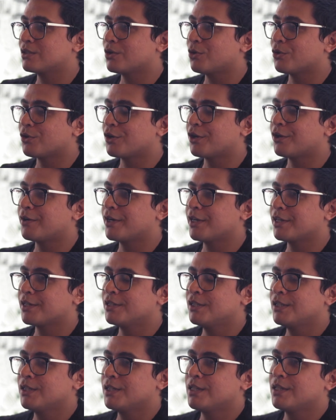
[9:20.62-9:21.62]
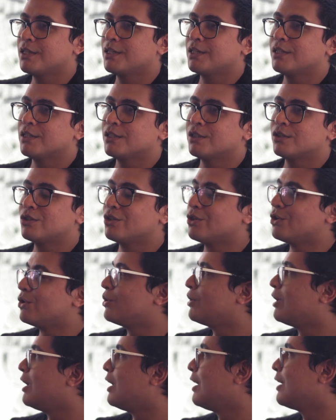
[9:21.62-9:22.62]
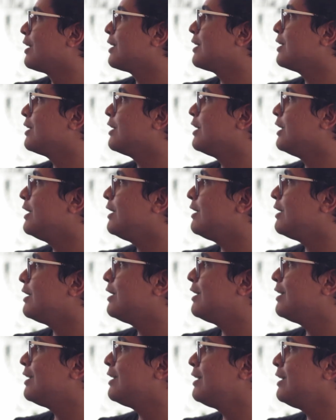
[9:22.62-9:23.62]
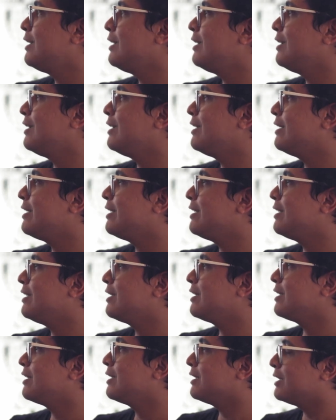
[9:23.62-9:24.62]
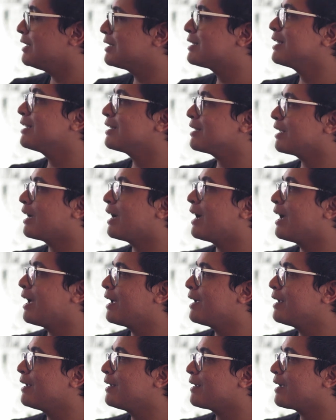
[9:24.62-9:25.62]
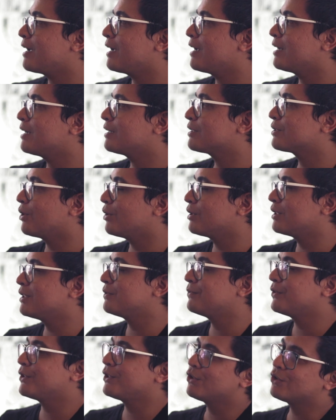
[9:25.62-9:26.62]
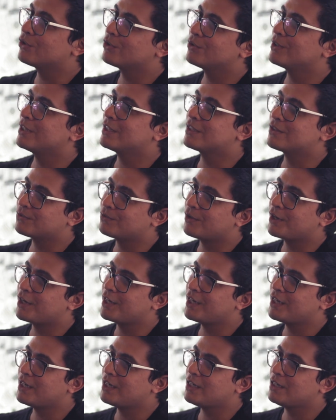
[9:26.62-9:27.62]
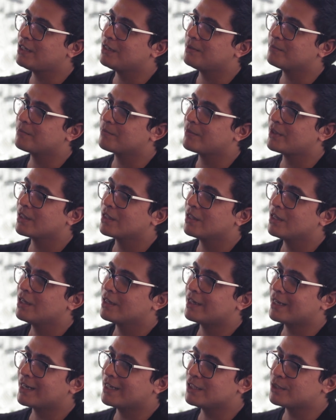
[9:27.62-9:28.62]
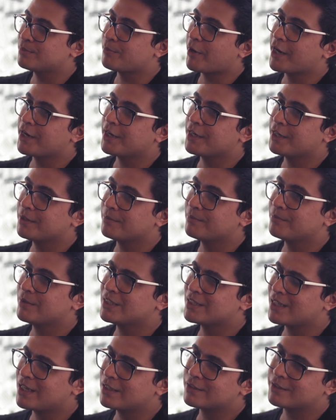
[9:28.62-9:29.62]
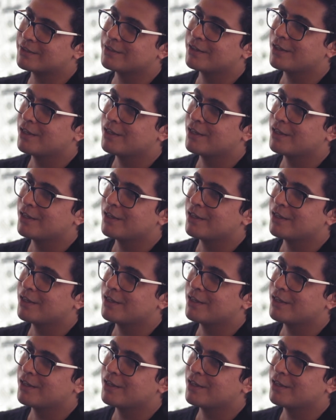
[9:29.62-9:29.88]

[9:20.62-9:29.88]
owner, right? So he says, I saw this video, it's very like inspiring. He says,